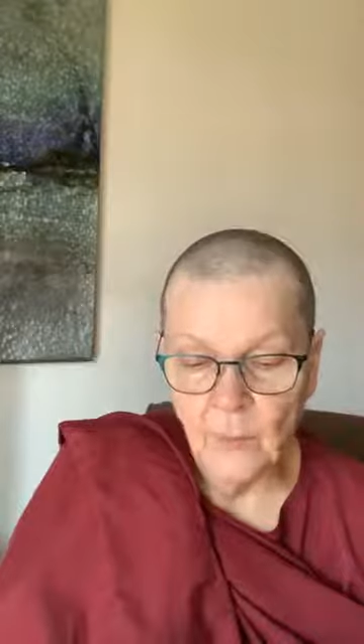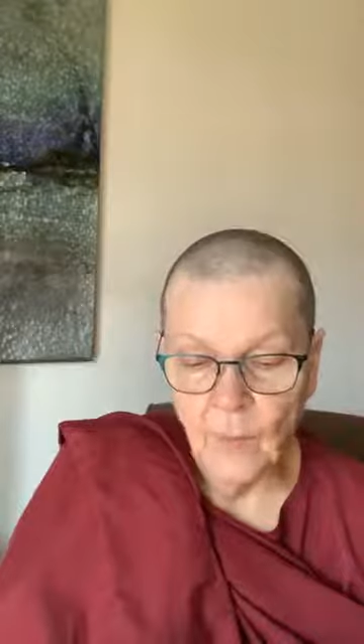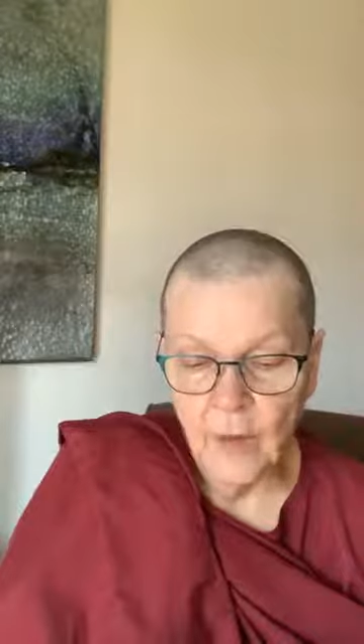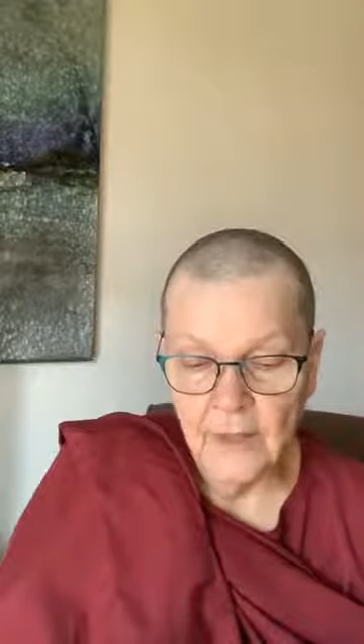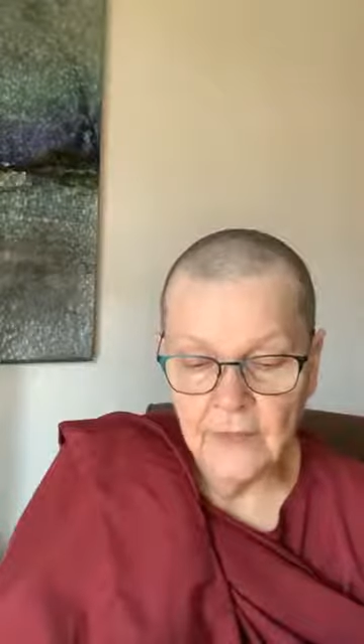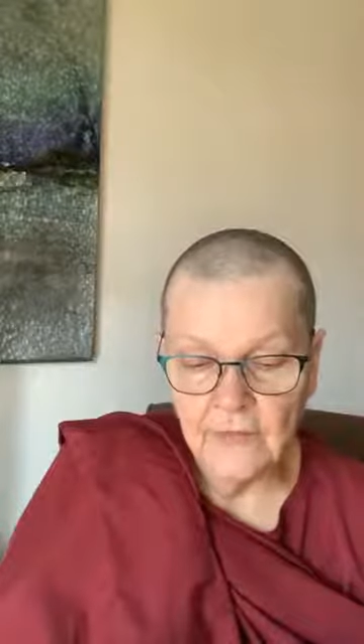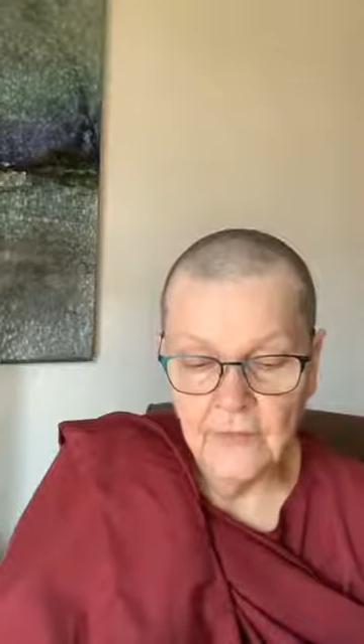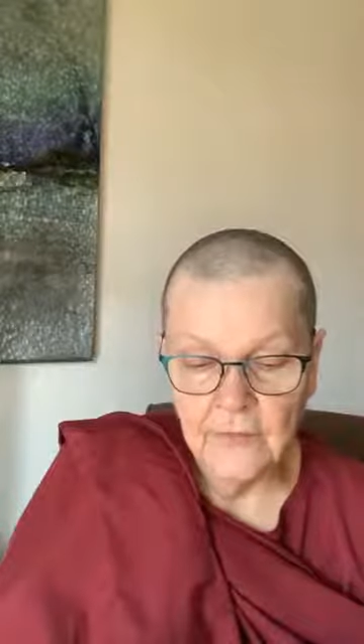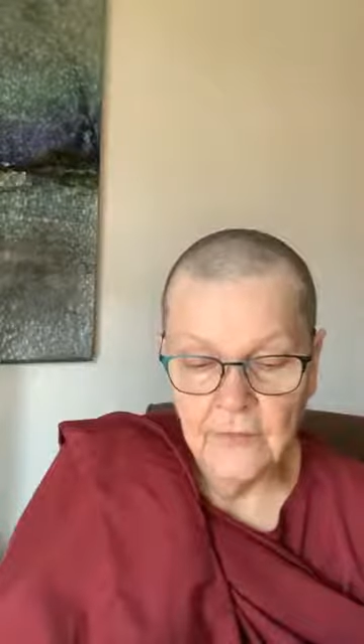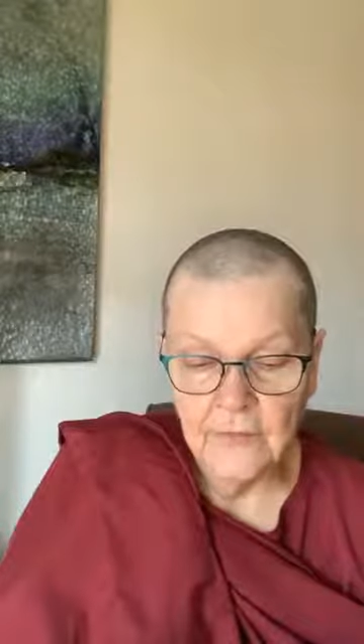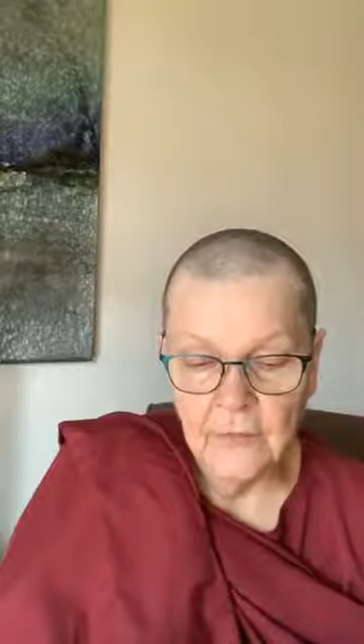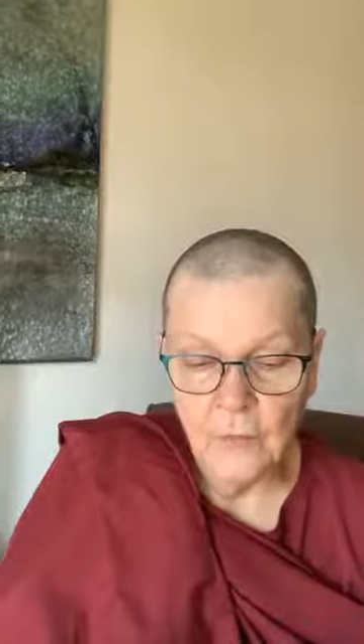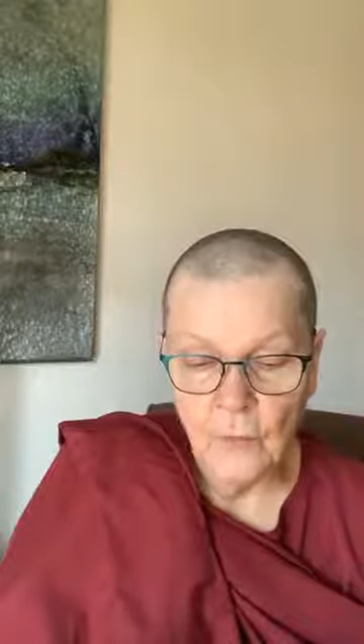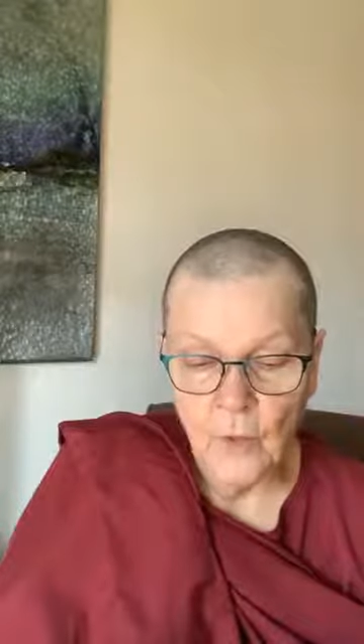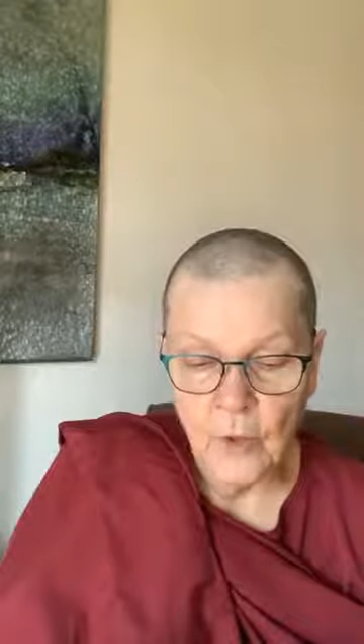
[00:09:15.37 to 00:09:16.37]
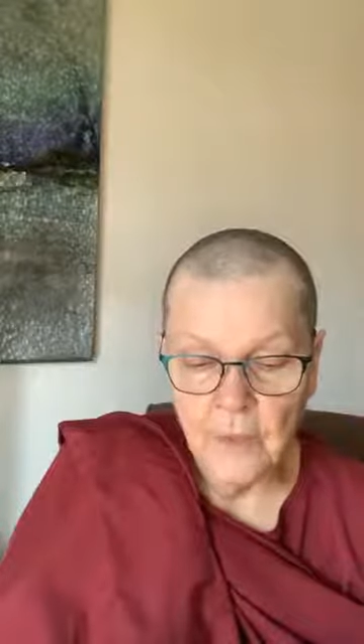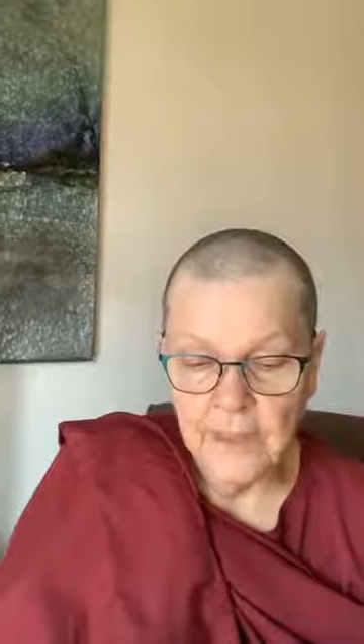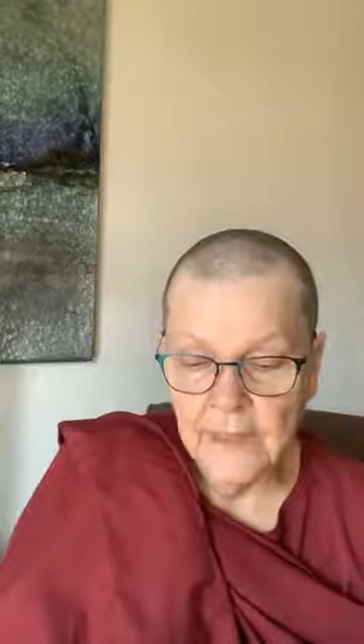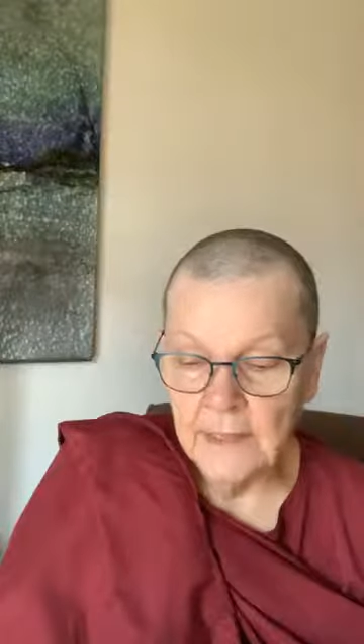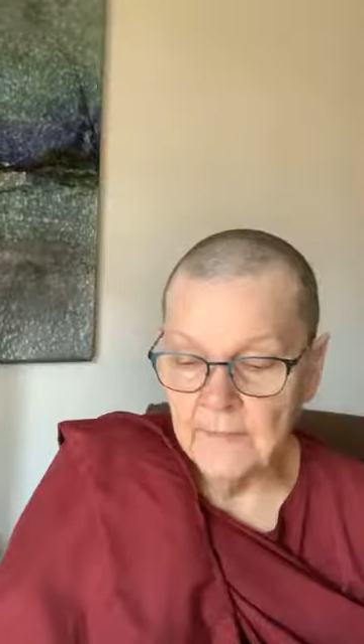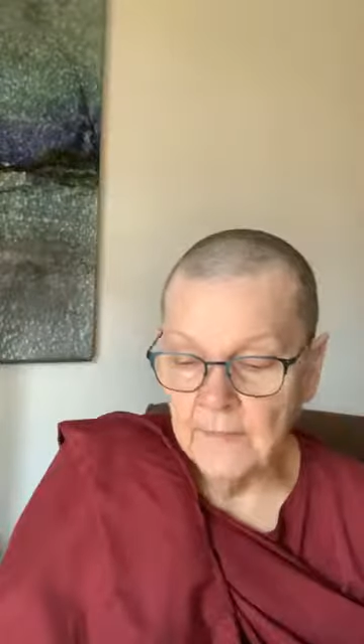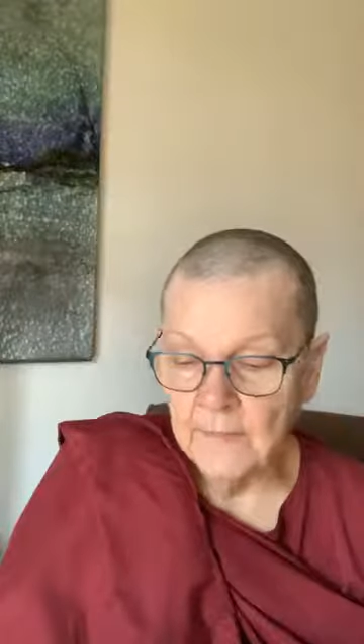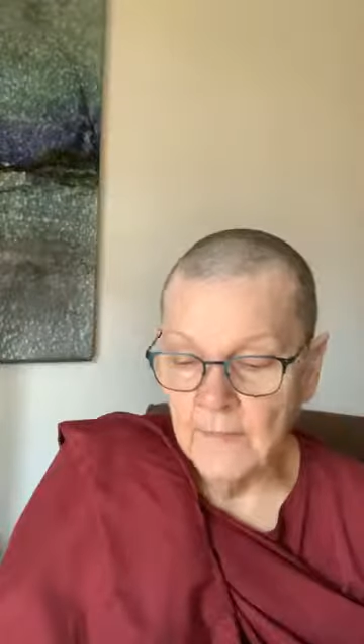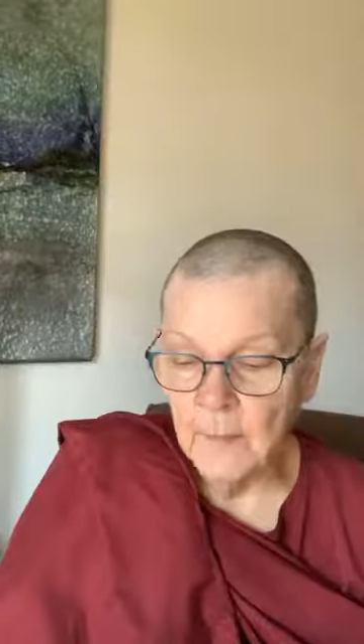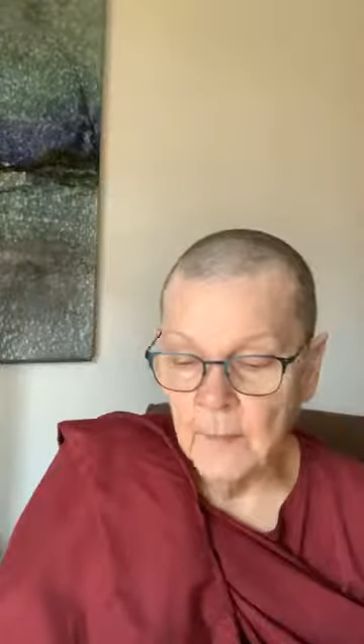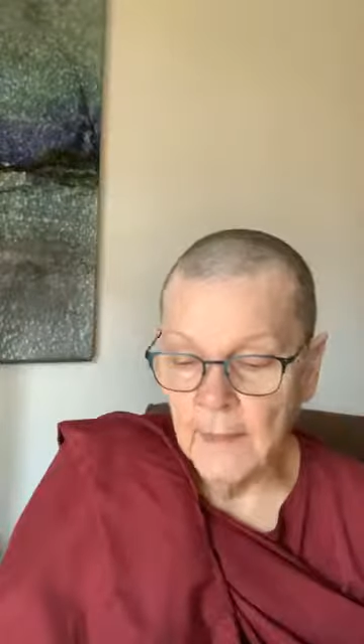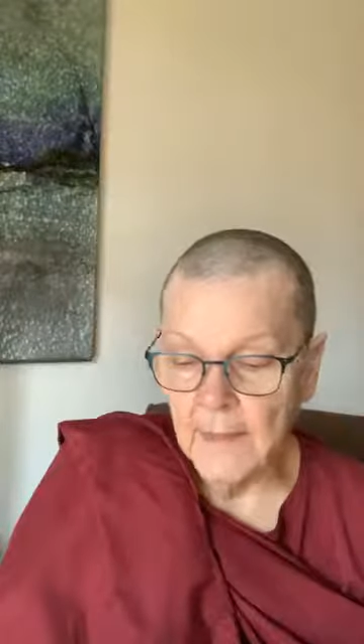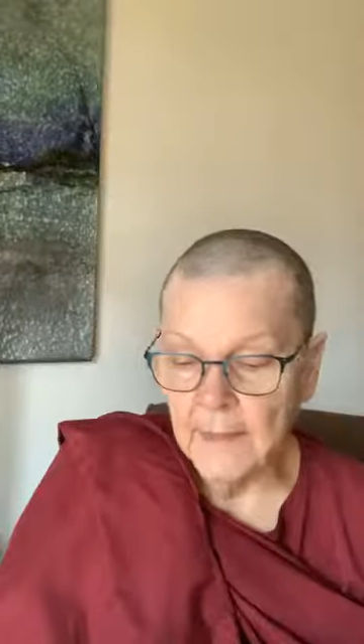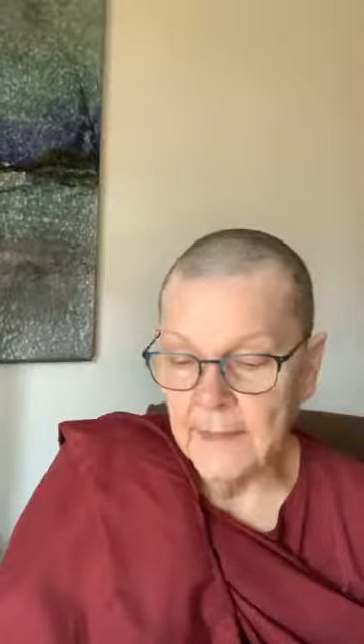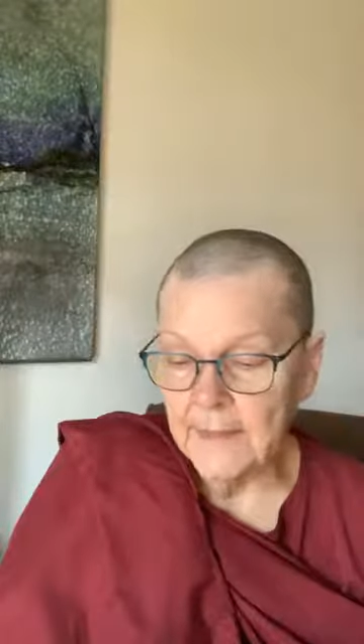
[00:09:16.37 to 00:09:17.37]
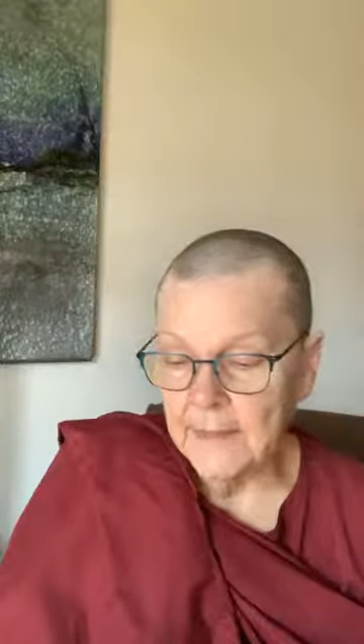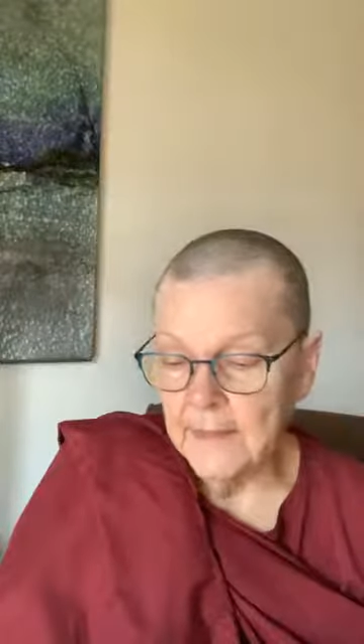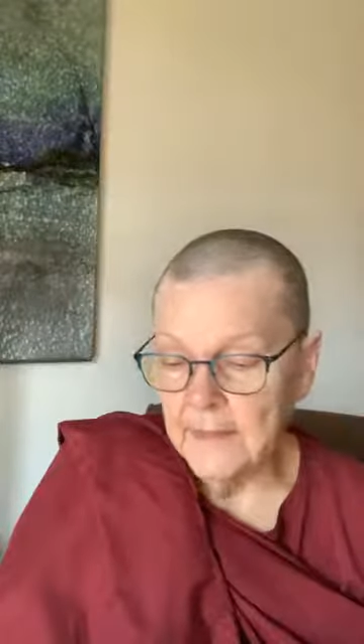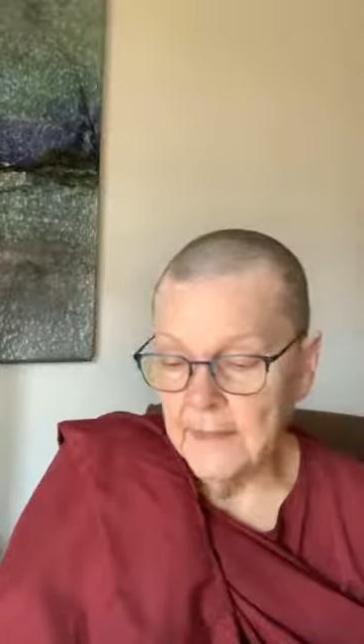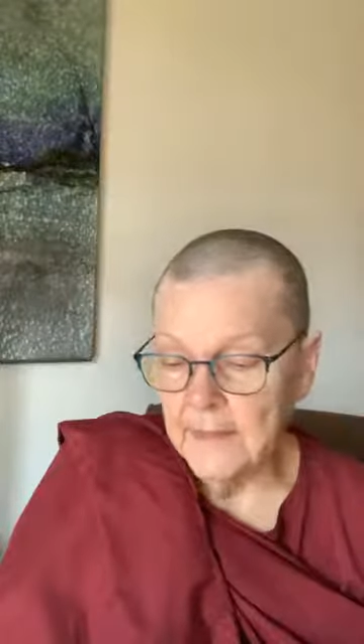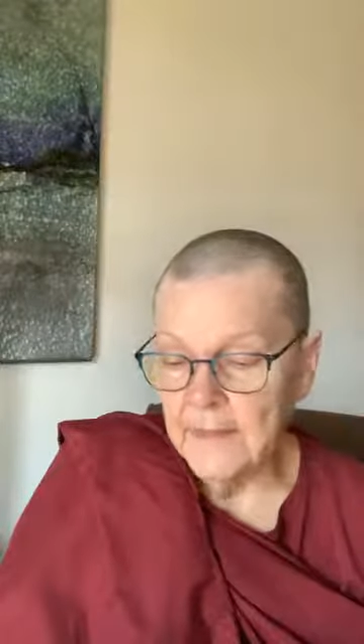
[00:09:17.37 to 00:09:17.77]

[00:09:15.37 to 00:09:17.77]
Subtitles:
watches the workings of the mind